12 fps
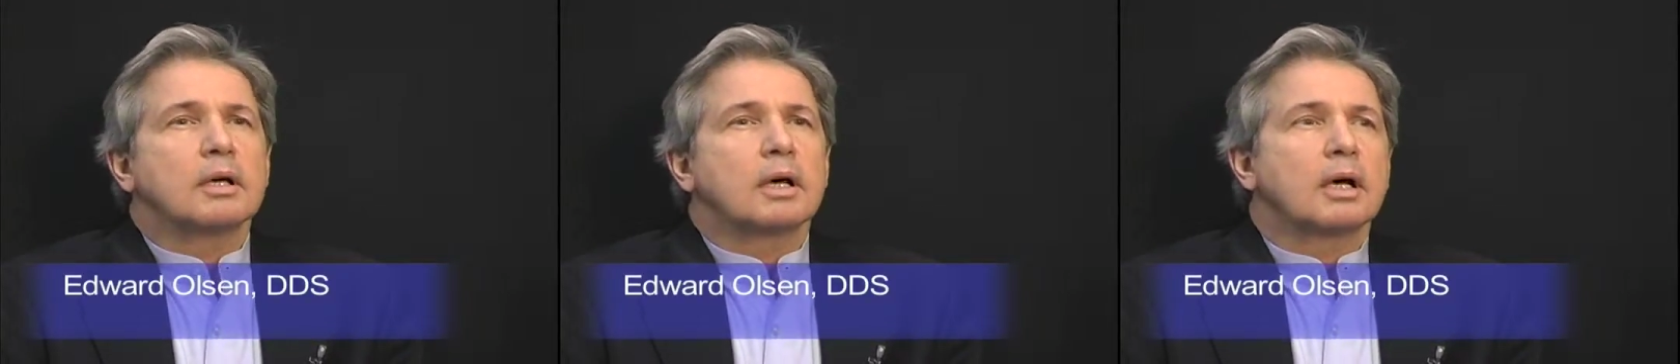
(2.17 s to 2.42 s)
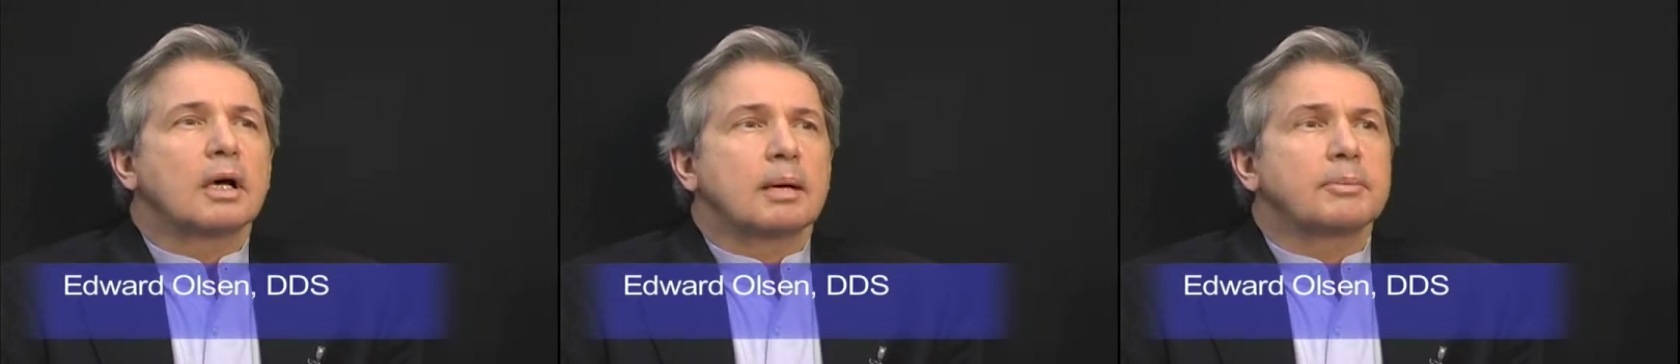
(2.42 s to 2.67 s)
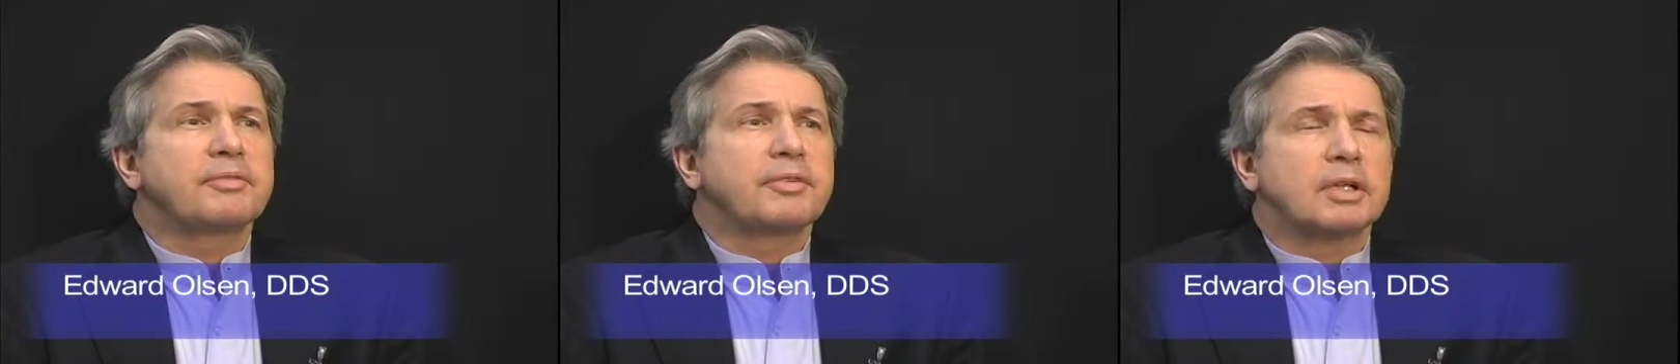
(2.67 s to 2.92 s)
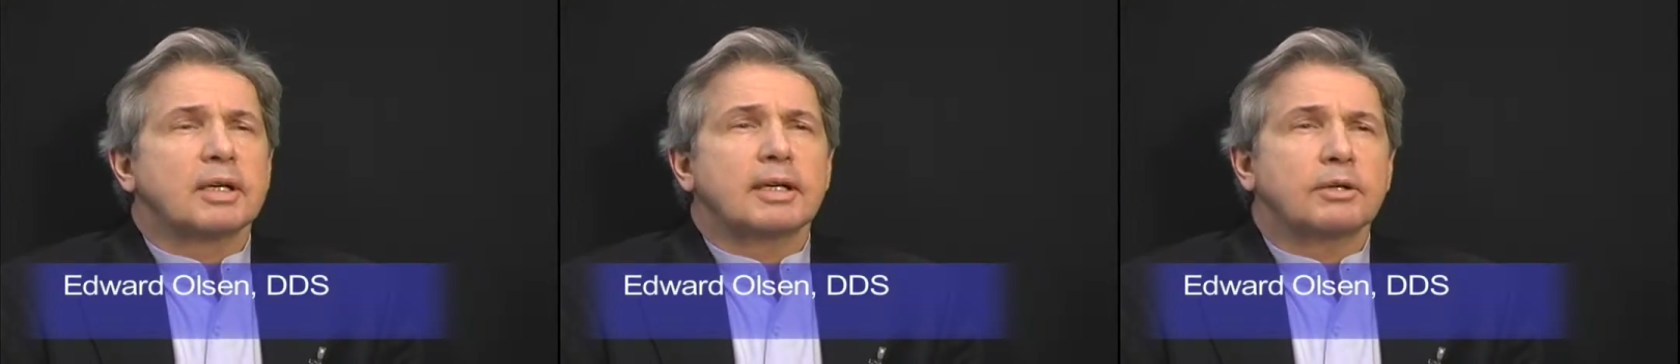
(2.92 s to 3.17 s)
Uh, I'm
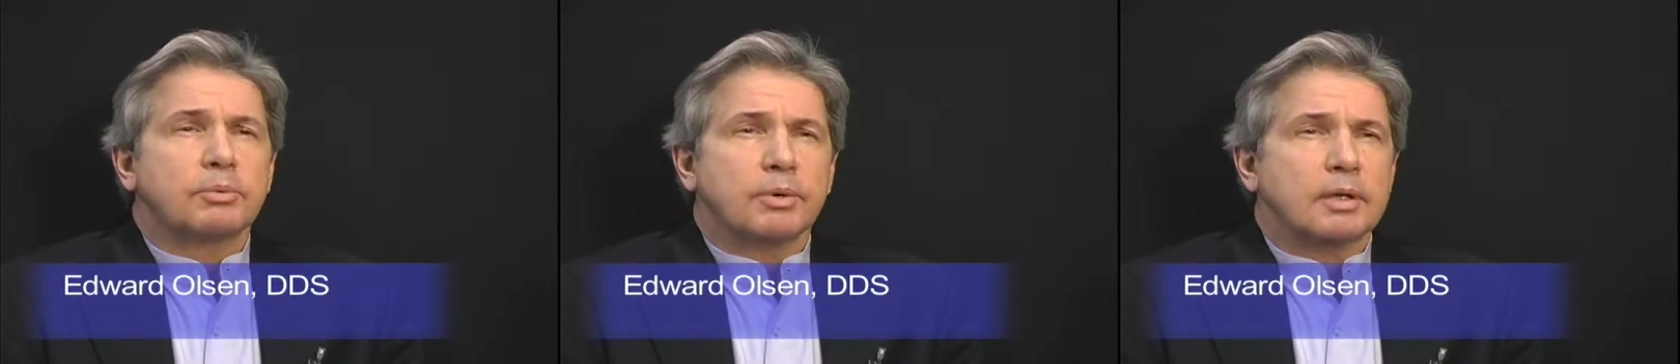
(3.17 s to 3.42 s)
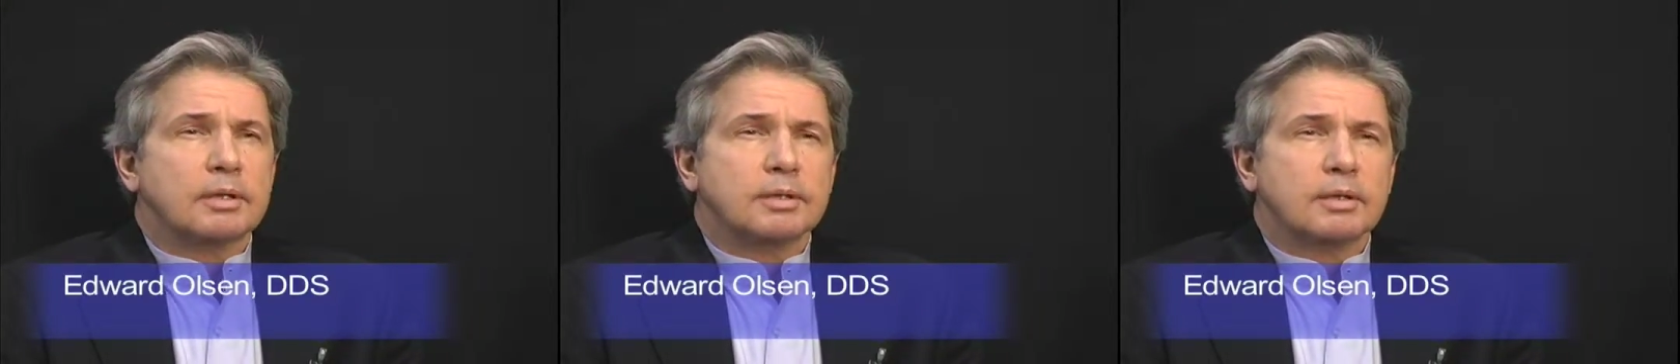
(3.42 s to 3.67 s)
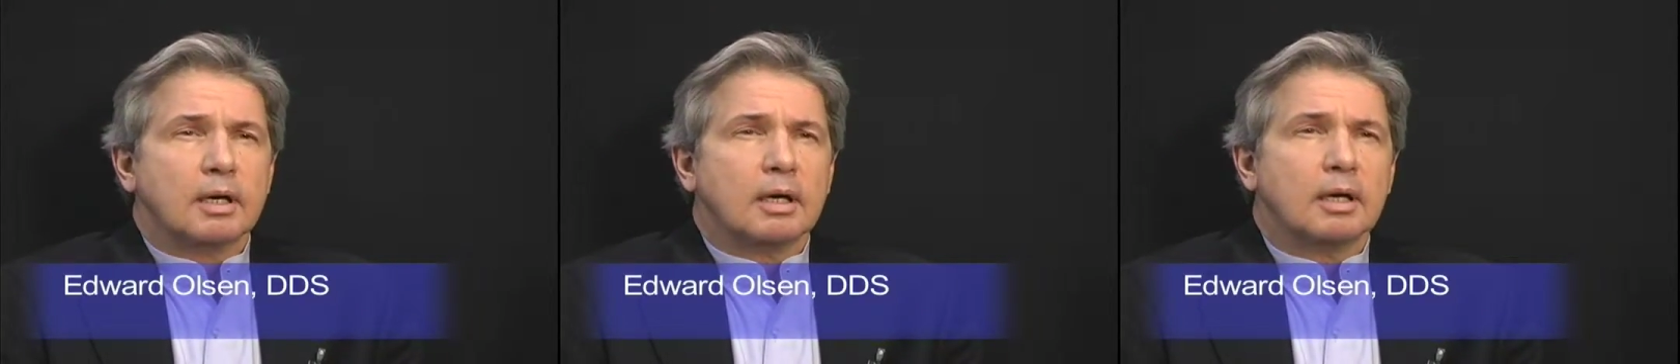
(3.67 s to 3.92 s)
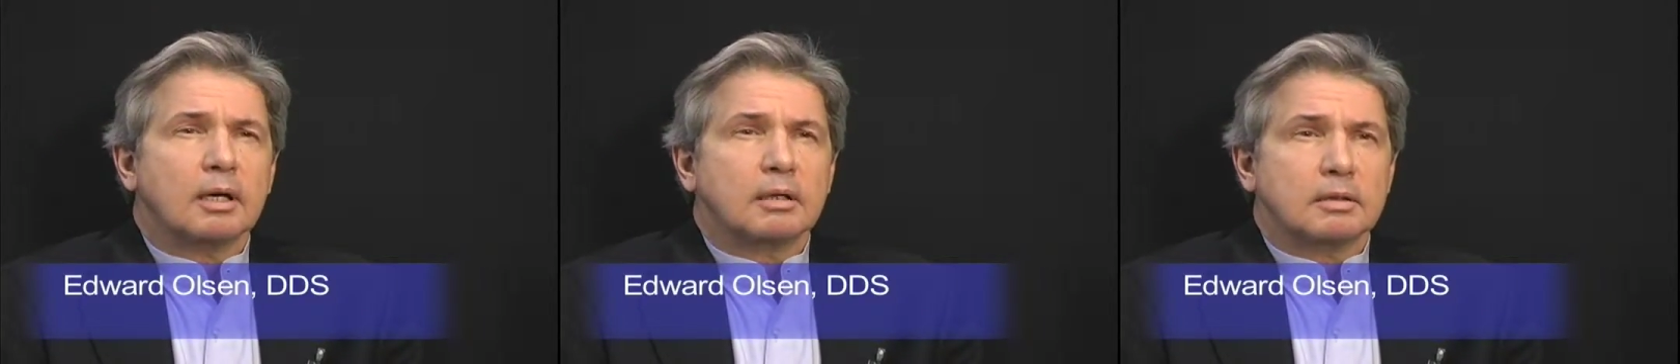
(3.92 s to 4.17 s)
affiliated with
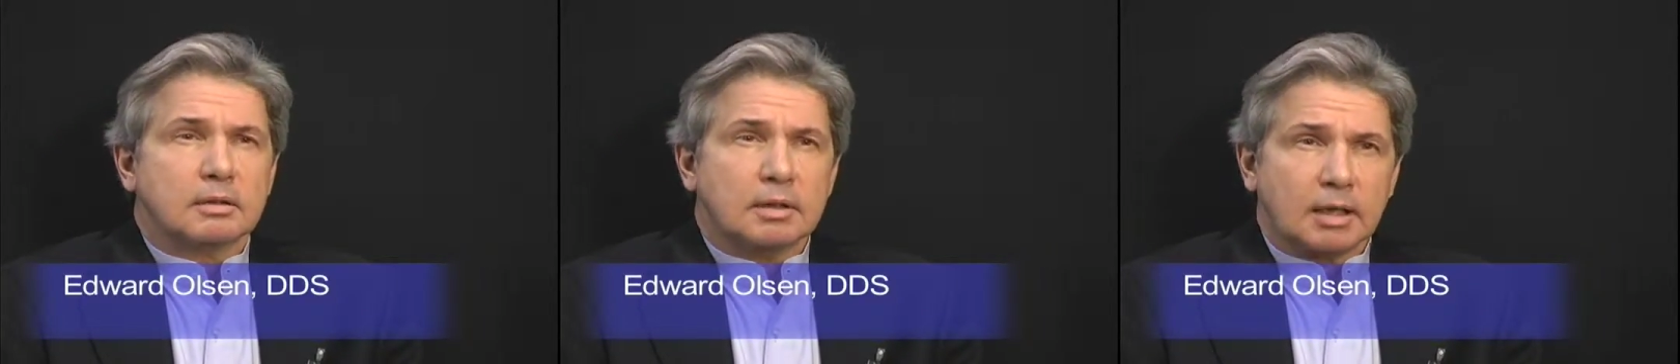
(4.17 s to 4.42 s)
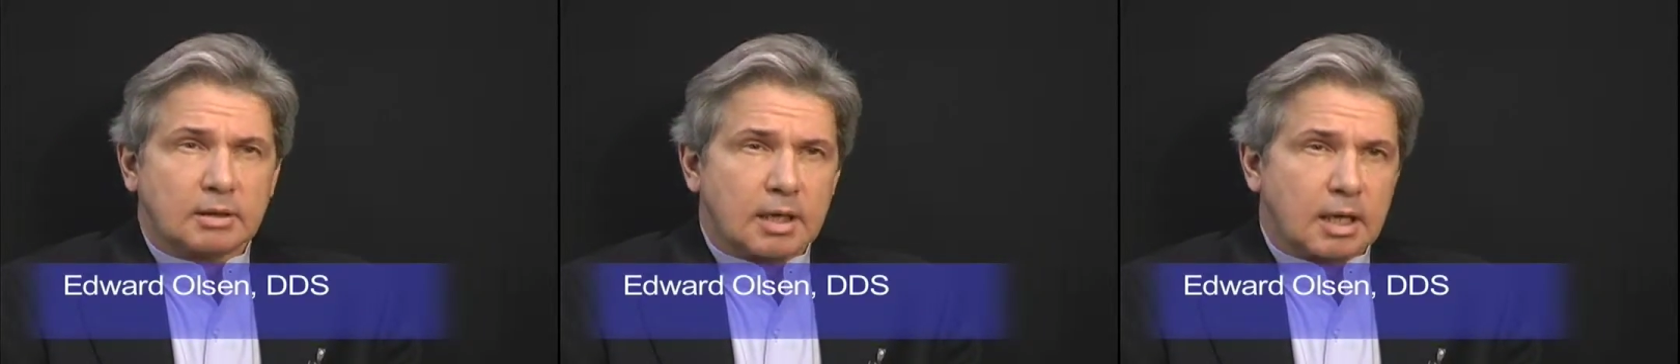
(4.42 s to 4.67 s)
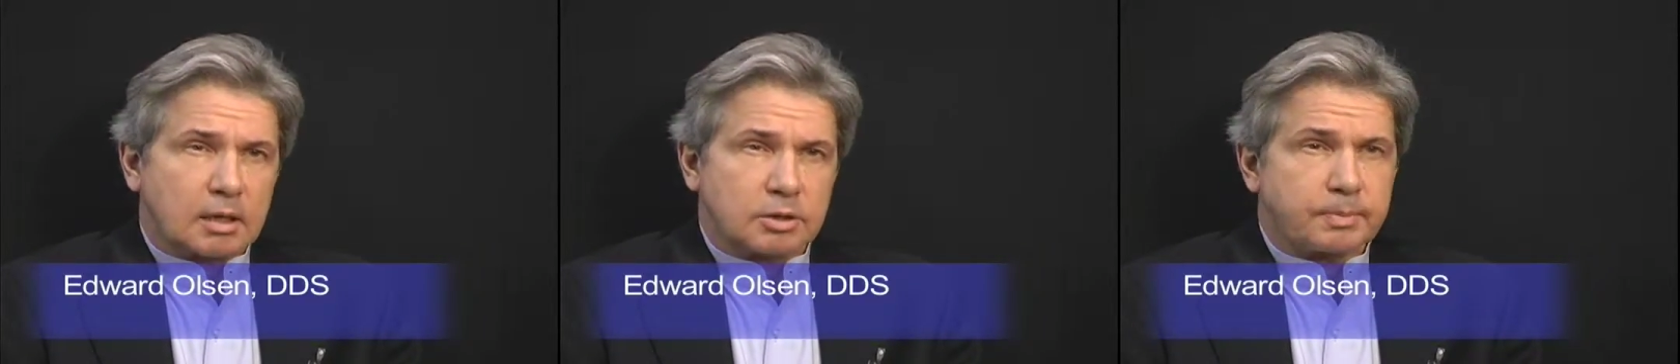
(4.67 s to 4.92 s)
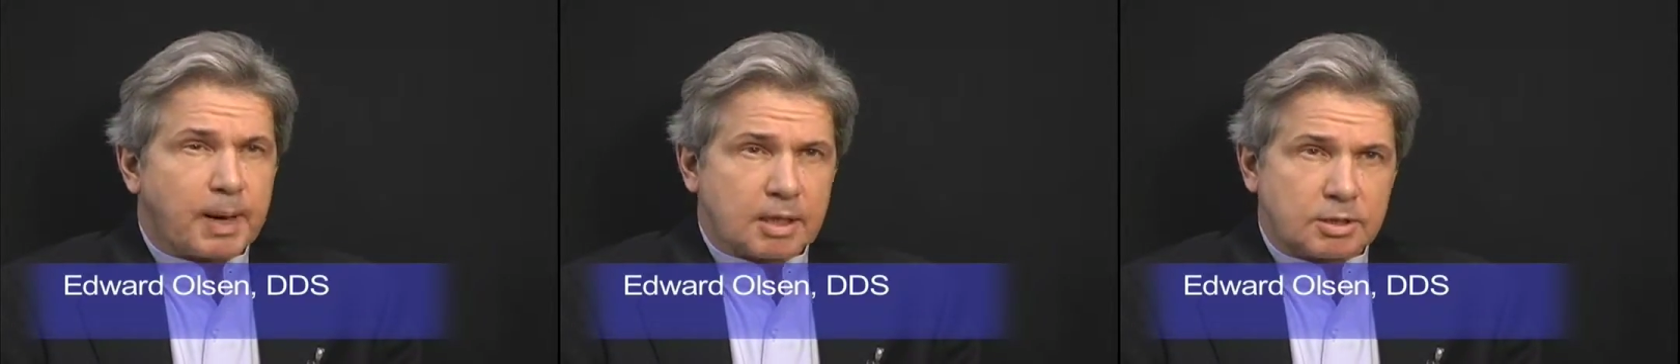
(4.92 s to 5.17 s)
uh, Dr. Nicholas
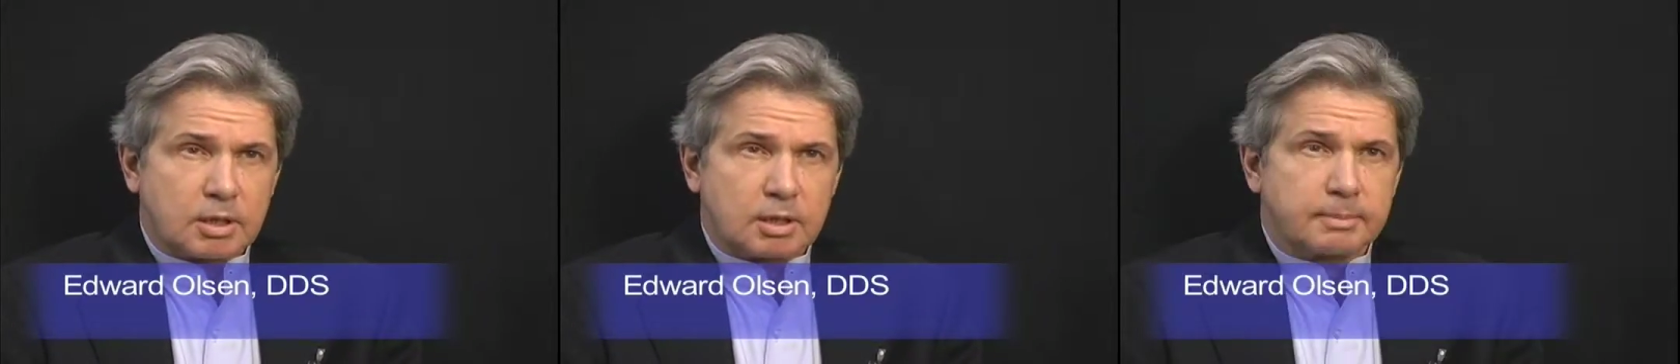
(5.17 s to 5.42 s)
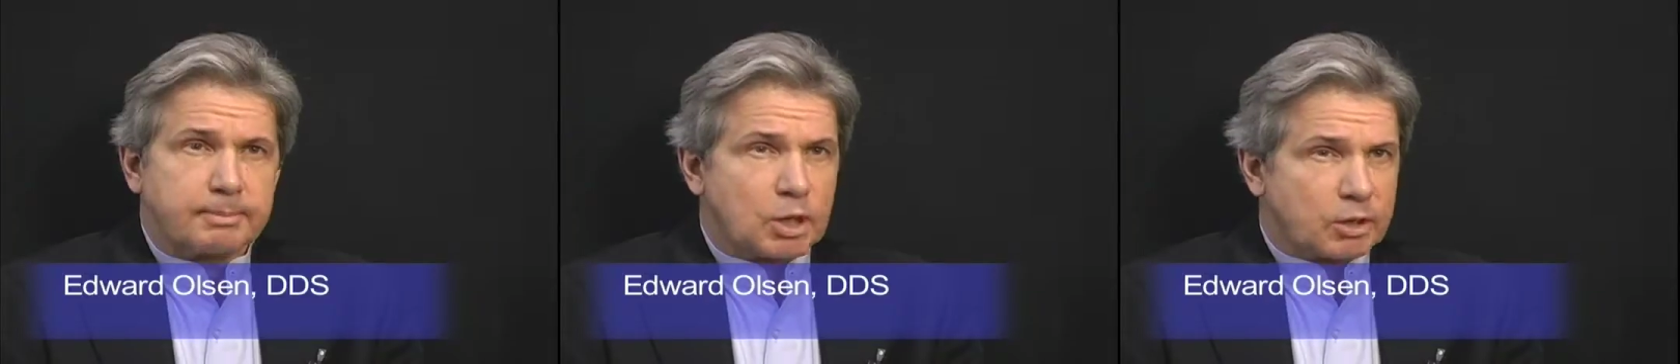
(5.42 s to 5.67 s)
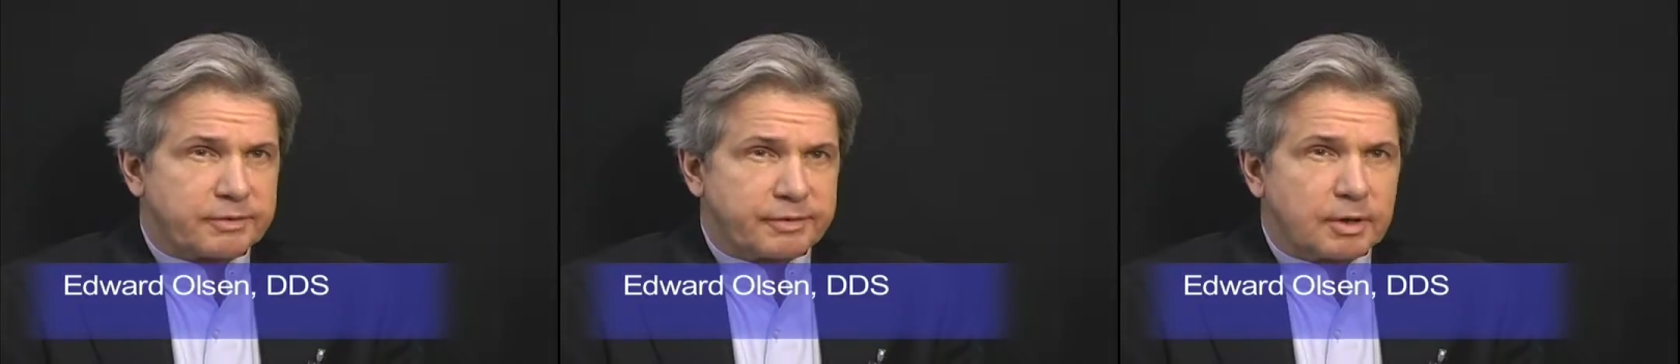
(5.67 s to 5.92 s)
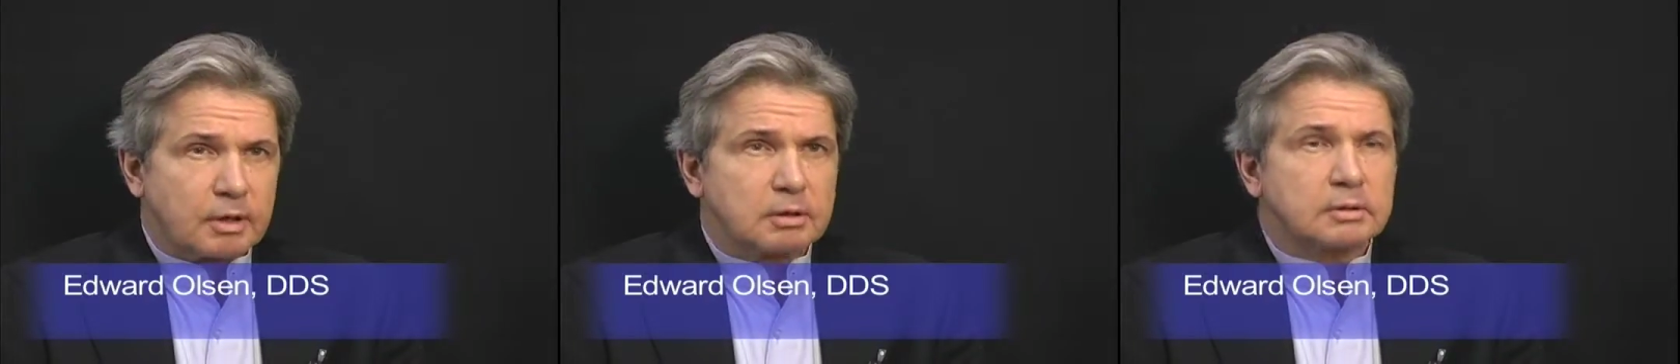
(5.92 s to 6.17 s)
Bocci in
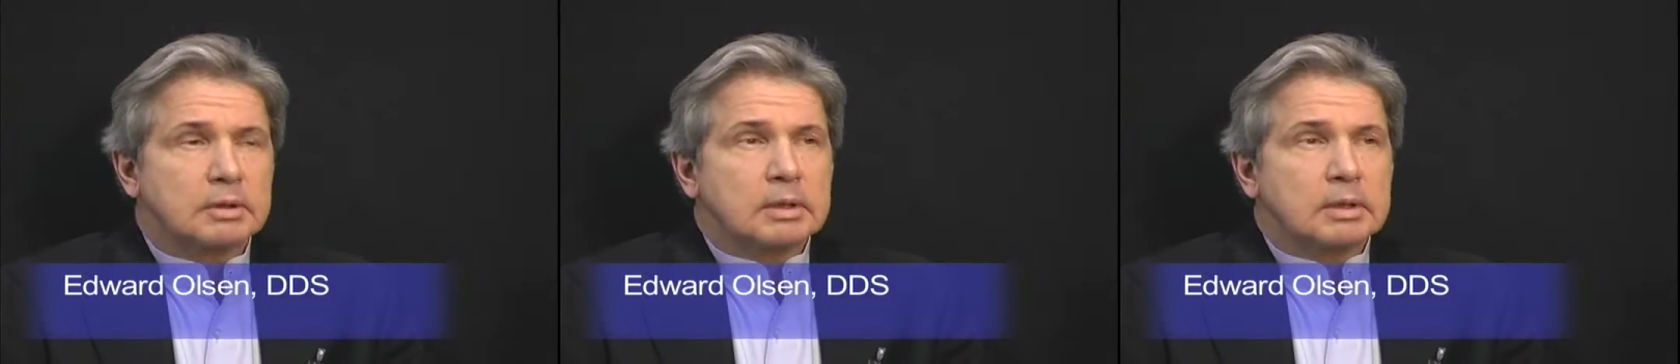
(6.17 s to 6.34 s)
Bergenfield.